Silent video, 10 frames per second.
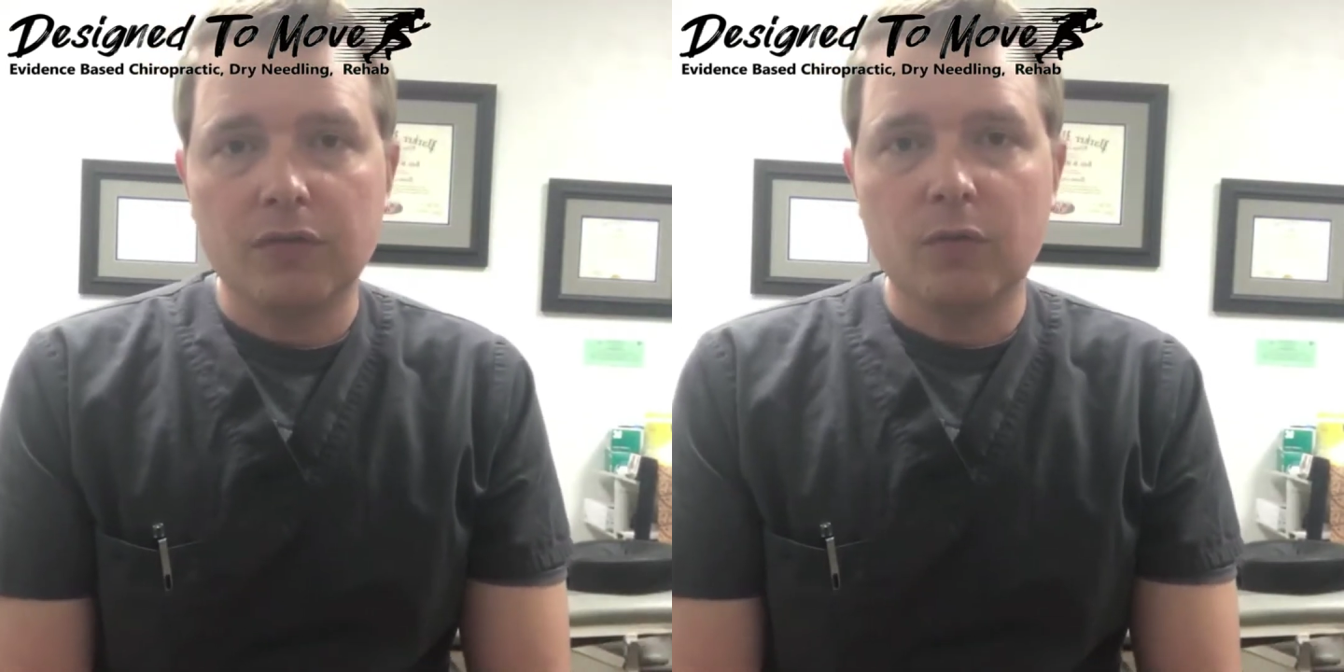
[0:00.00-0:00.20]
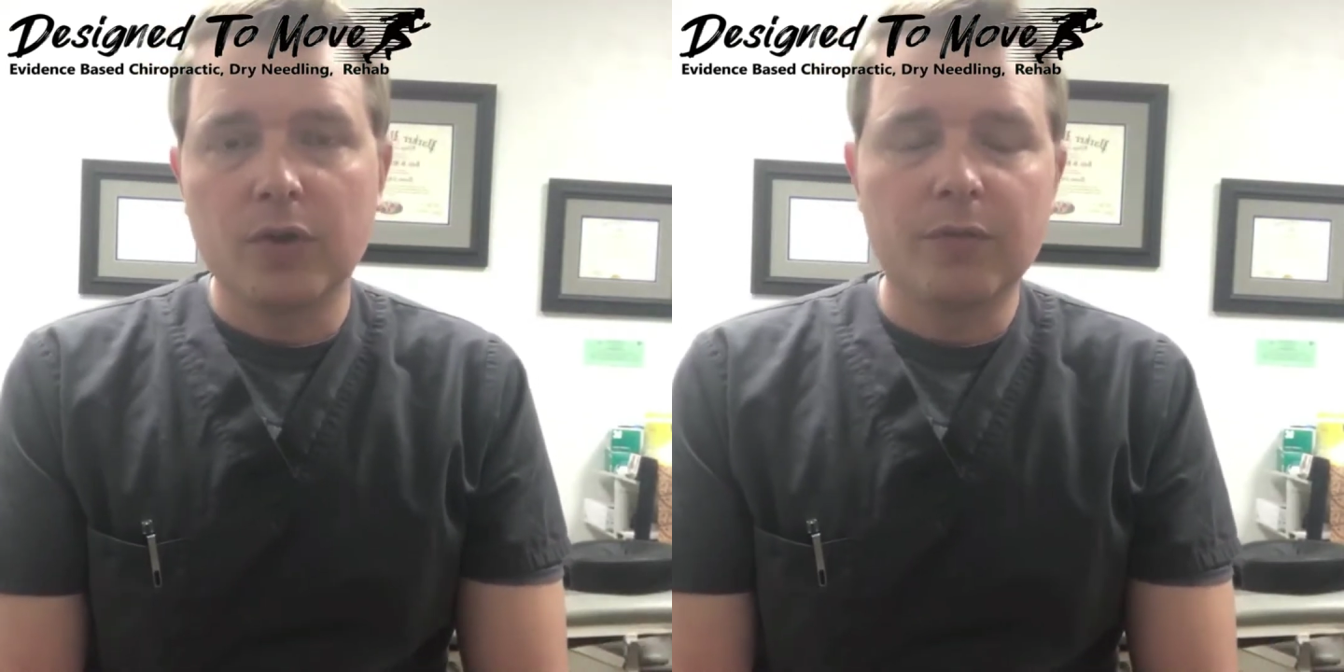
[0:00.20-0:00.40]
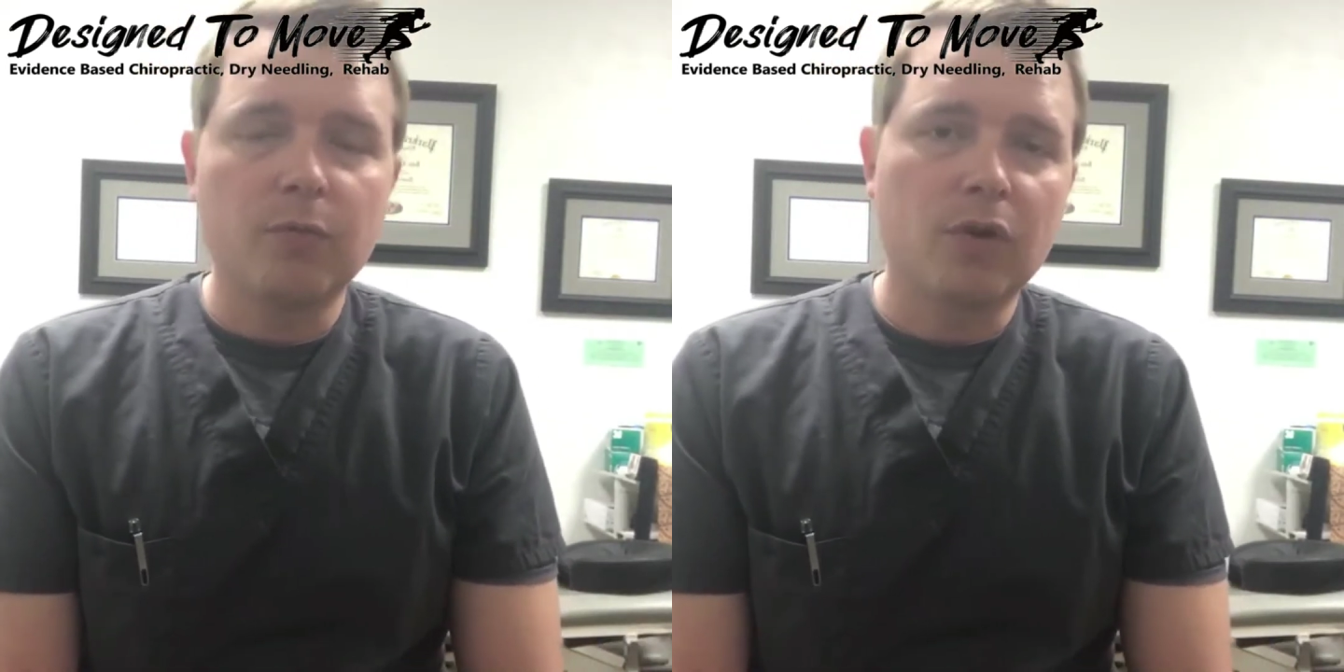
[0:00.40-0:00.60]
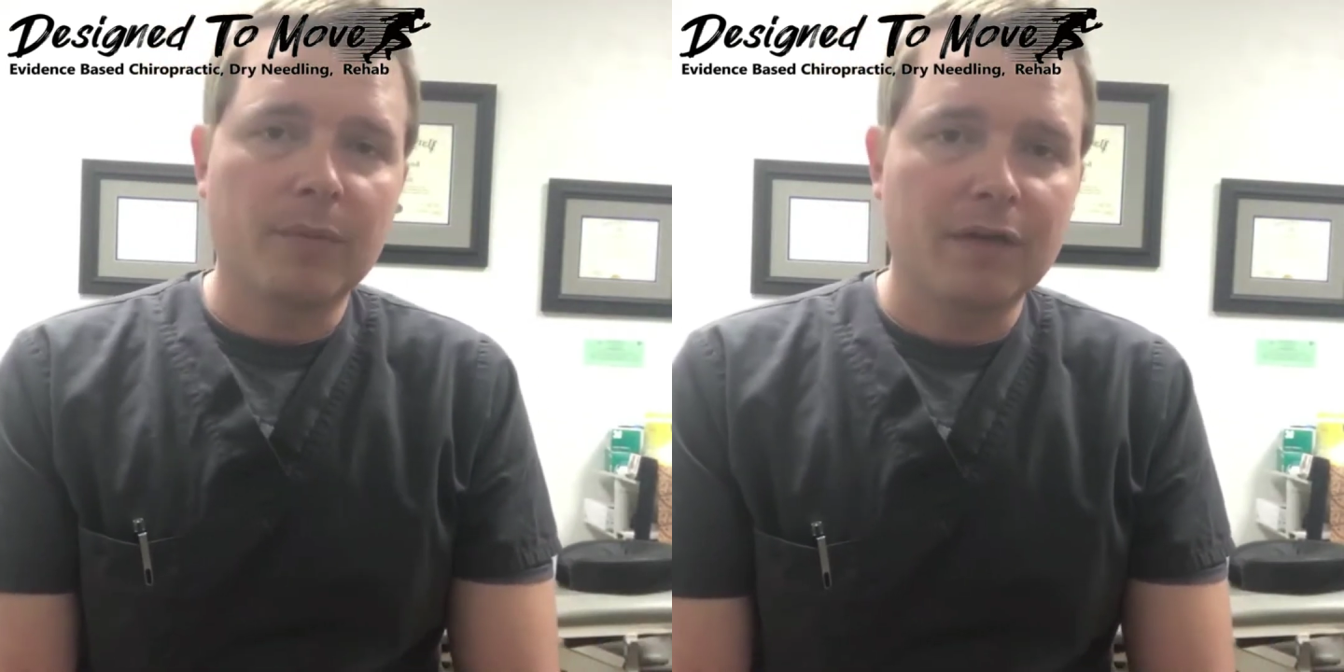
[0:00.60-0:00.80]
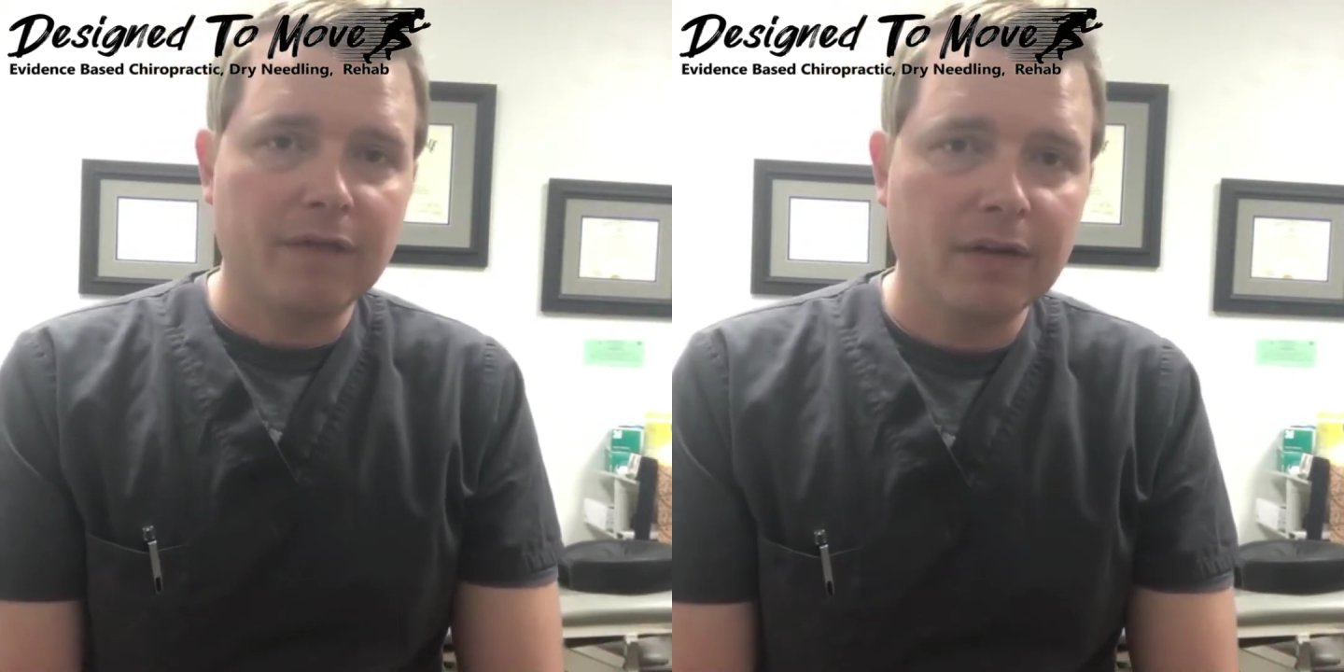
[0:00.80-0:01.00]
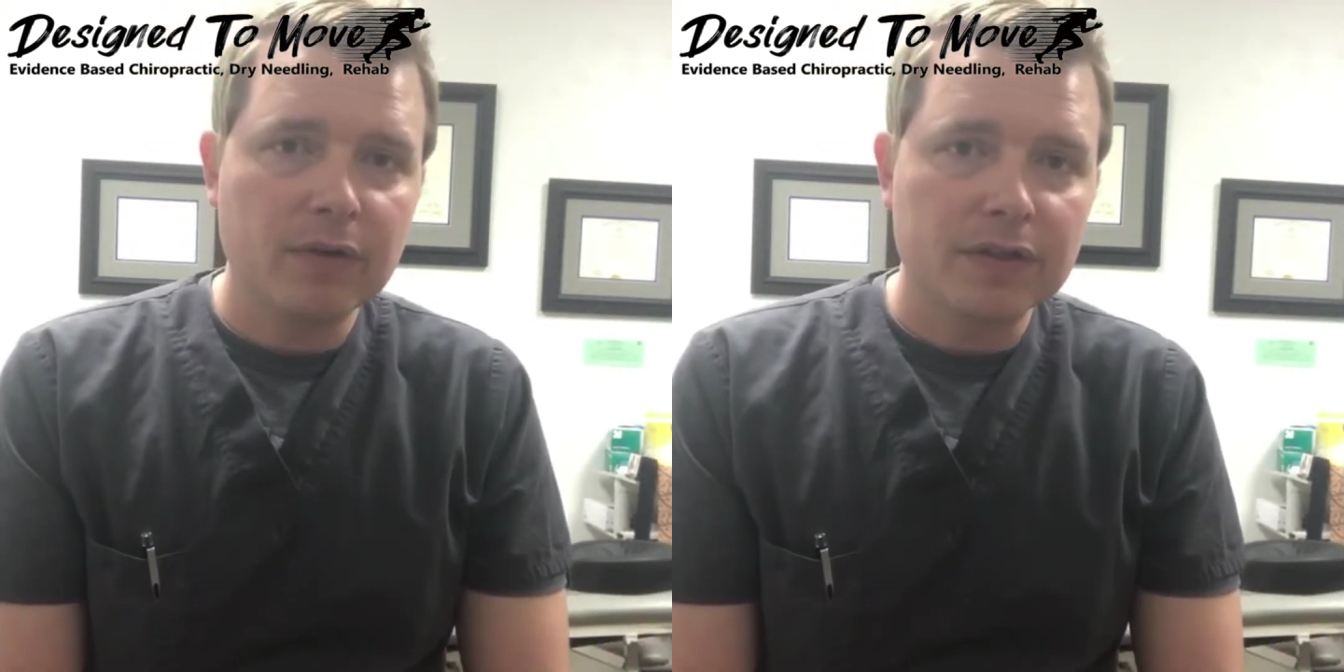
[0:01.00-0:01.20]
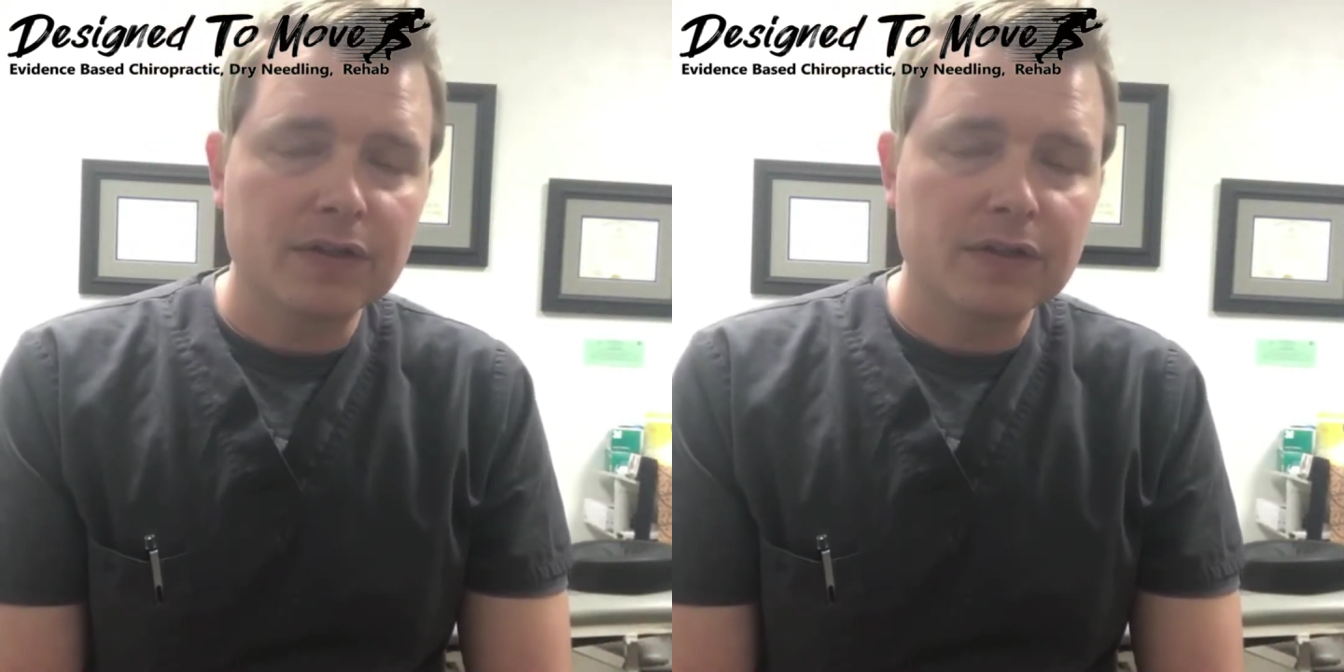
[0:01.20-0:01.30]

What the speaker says: with one of my favorites.